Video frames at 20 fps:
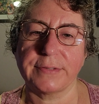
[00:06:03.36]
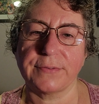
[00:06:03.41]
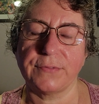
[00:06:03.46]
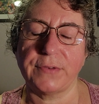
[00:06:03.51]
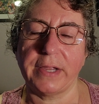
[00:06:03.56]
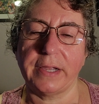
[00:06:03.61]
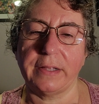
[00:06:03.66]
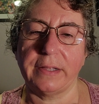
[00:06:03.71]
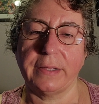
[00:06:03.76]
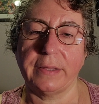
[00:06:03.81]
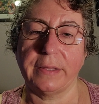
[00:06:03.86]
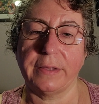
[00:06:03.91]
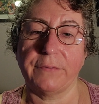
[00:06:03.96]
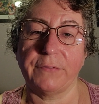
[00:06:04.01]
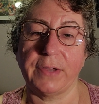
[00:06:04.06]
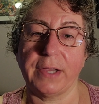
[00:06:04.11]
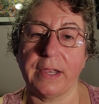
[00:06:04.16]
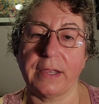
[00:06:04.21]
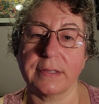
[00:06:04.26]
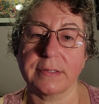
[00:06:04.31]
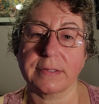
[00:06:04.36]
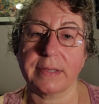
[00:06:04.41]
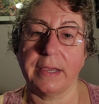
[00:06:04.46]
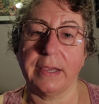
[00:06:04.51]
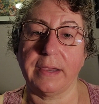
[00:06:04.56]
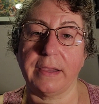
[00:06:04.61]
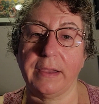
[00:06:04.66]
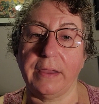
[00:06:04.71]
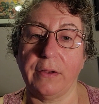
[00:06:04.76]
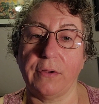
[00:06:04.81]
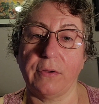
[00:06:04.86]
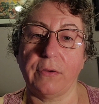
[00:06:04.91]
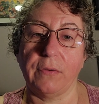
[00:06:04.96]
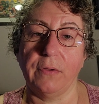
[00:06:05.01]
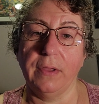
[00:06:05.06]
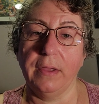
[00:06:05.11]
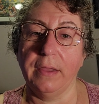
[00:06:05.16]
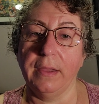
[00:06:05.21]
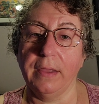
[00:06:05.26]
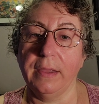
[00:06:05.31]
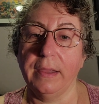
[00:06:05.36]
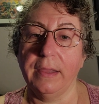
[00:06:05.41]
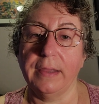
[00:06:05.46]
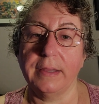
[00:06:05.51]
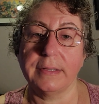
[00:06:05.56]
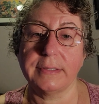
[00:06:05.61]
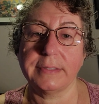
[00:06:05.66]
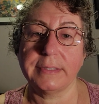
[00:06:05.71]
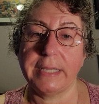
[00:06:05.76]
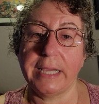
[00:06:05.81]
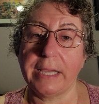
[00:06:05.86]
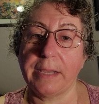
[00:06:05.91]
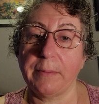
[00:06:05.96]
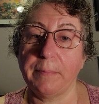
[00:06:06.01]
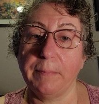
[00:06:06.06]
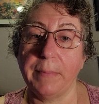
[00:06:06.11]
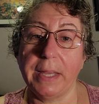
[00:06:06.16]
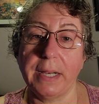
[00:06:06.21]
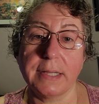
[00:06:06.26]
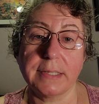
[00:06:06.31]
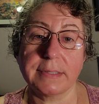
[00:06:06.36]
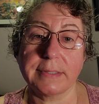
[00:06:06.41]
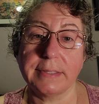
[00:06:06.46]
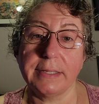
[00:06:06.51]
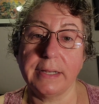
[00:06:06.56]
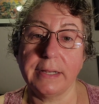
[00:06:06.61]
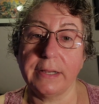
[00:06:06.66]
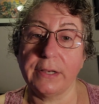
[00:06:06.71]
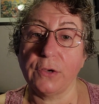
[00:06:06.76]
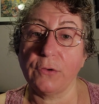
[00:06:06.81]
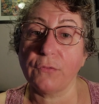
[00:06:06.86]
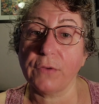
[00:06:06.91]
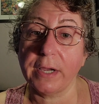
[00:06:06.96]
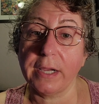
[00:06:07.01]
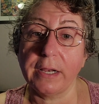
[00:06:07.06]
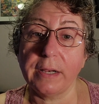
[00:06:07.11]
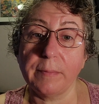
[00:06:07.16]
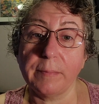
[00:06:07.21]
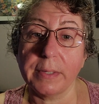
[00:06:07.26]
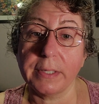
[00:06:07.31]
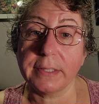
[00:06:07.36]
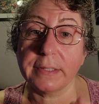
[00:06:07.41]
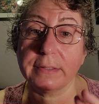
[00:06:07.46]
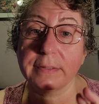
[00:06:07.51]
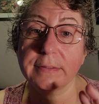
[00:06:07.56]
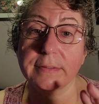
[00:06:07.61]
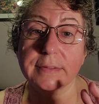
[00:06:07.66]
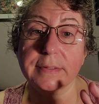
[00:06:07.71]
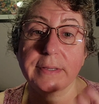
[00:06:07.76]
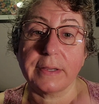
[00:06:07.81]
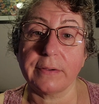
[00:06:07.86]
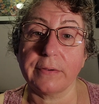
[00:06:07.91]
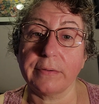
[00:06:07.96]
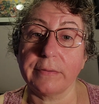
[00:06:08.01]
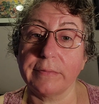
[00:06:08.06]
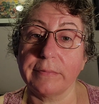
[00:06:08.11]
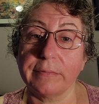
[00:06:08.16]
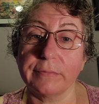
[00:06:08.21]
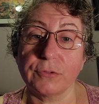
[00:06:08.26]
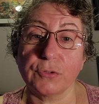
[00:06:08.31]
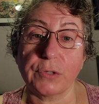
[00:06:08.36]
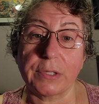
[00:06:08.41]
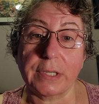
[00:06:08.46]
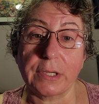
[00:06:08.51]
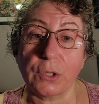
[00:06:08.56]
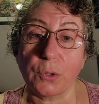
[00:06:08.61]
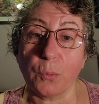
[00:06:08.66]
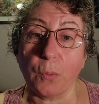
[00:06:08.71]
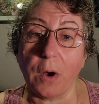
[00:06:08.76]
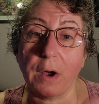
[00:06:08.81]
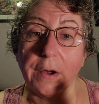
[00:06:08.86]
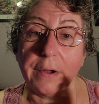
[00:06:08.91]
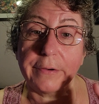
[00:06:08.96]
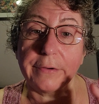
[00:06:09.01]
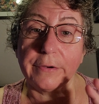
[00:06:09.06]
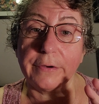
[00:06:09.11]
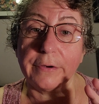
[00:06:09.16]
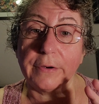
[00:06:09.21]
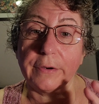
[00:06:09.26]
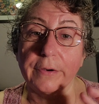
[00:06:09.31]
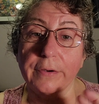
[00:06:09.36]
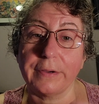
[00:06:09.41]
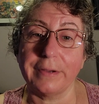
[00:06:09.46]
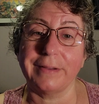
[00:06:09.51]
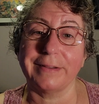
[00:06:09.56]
of daily living. It's like, you know, take medicine and your vitamins, you know, drink your water,